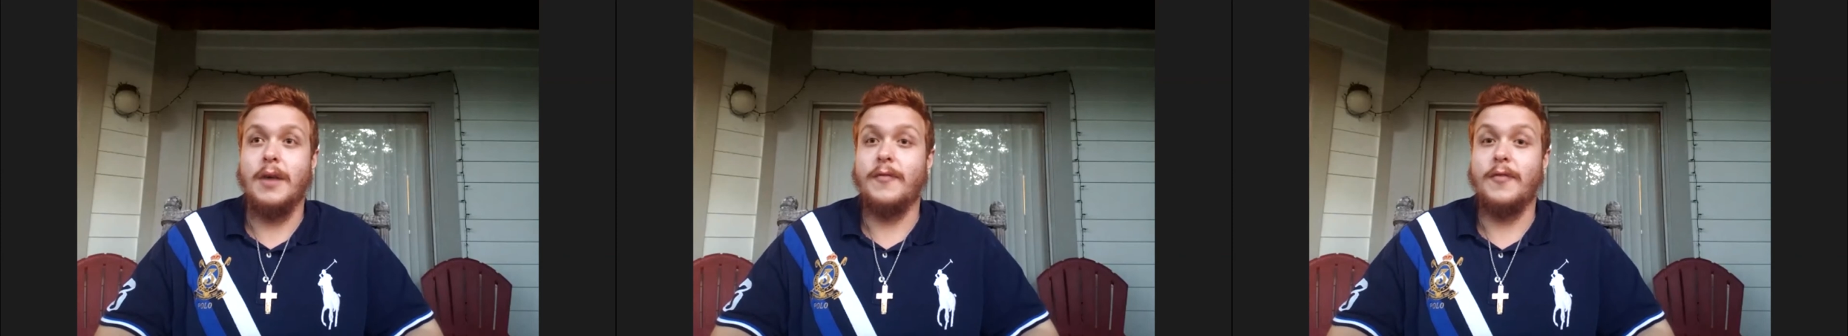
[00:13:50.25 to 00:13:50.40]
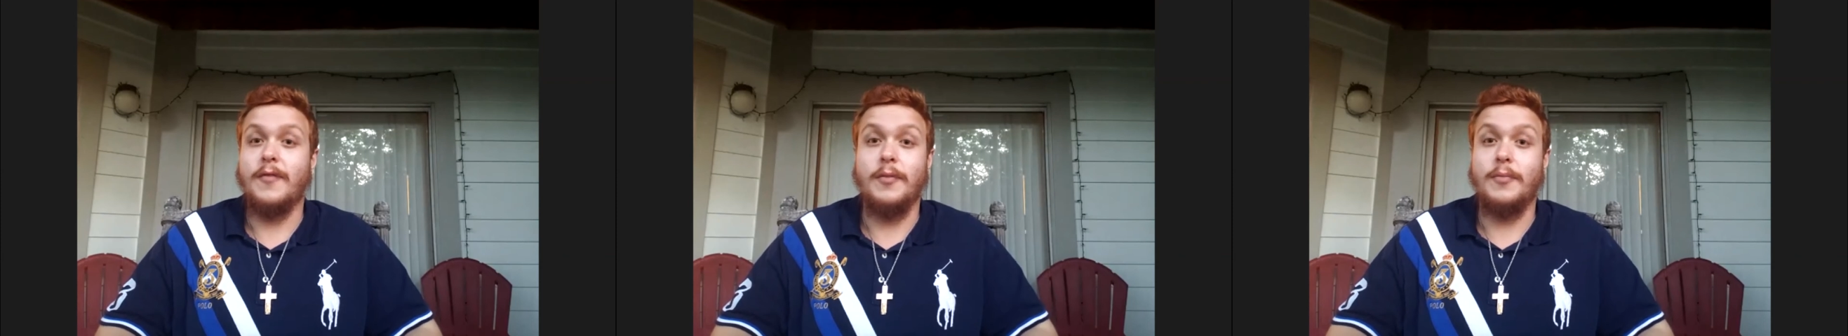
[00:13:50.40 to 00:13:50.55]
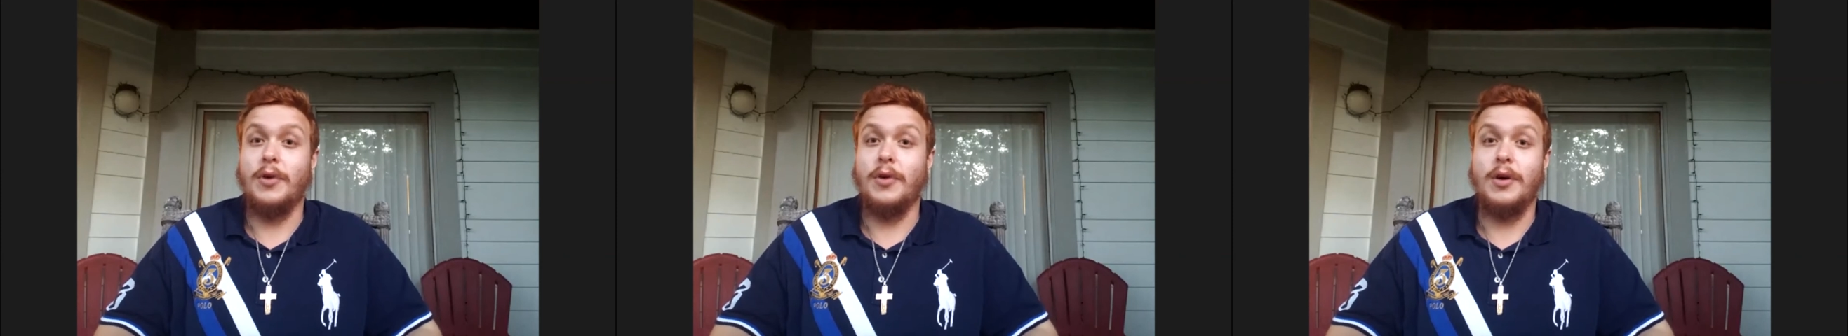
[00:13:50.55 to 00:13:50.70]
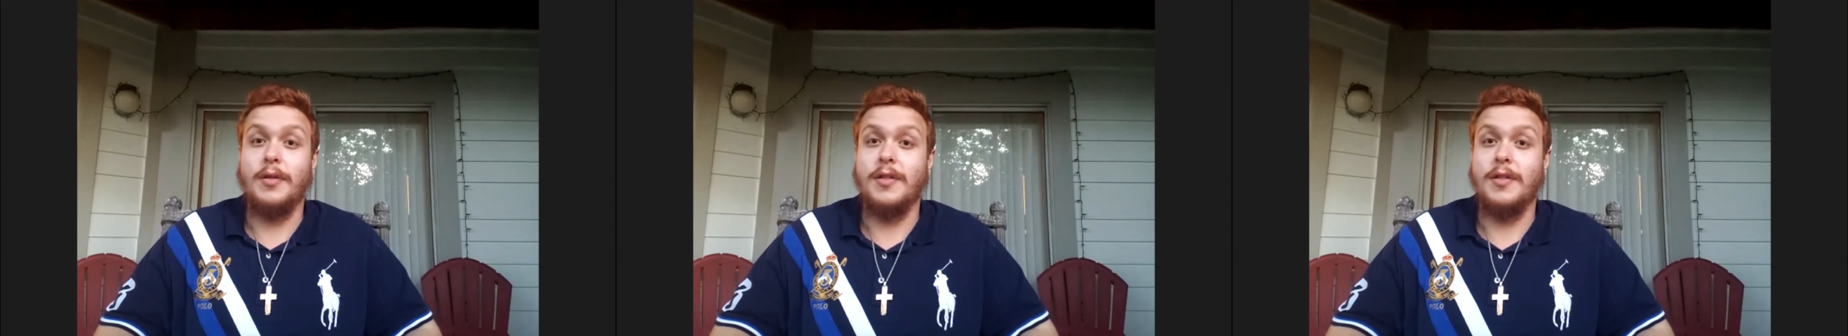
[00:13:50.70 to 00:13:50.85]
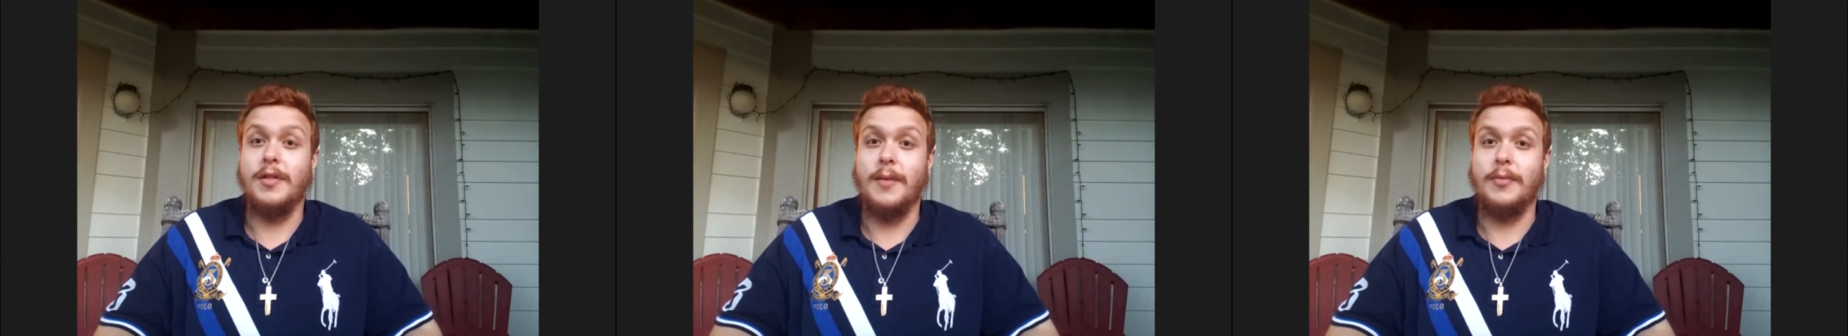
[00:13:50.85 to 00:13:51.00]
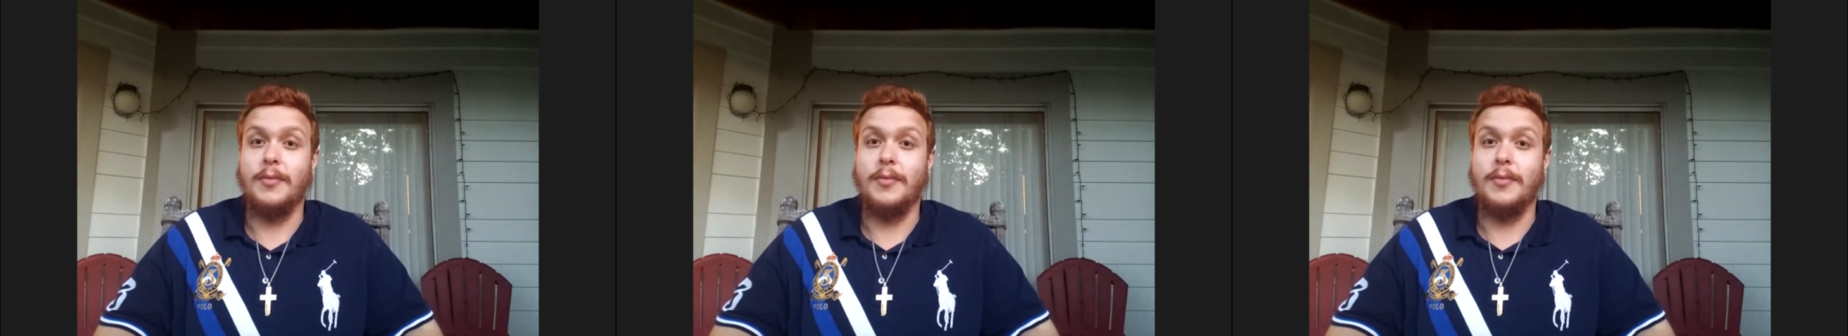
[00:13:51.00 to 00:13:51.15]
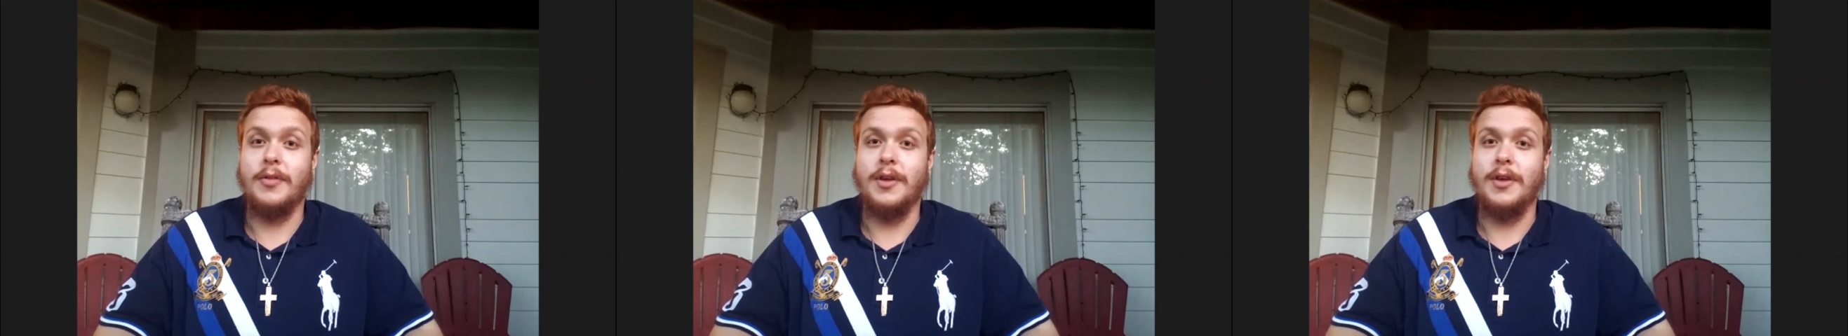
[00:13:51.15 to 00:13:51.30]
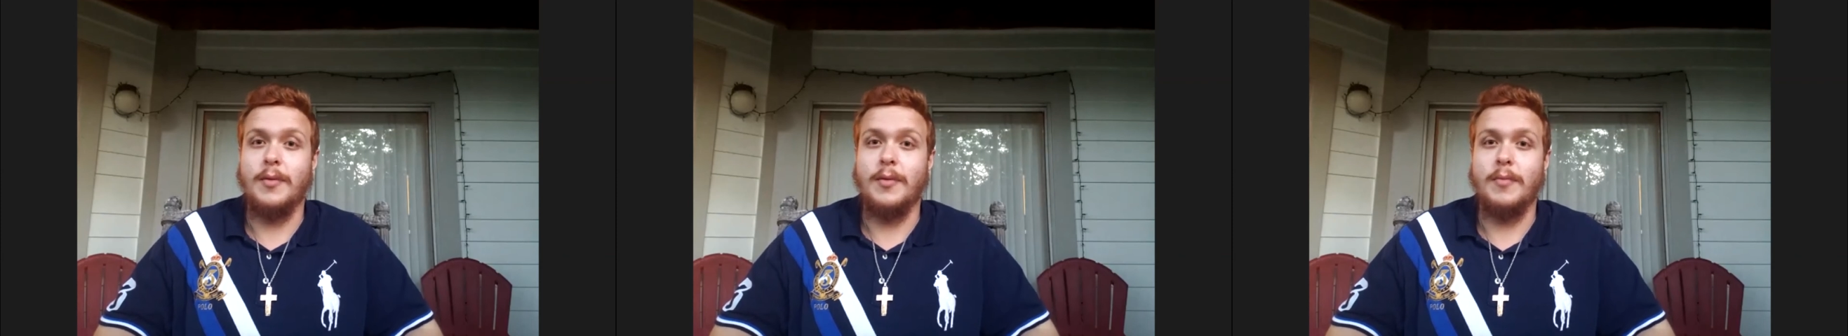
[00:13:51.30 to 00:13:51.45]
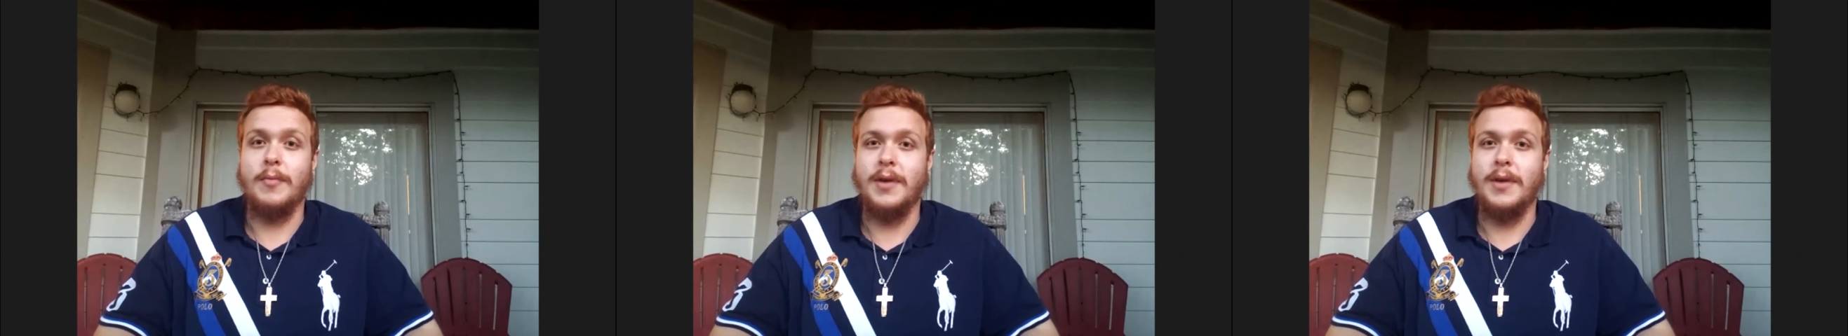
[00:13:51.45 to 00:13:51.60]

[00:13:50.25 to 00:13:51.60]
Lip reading: Football, same thing. I'm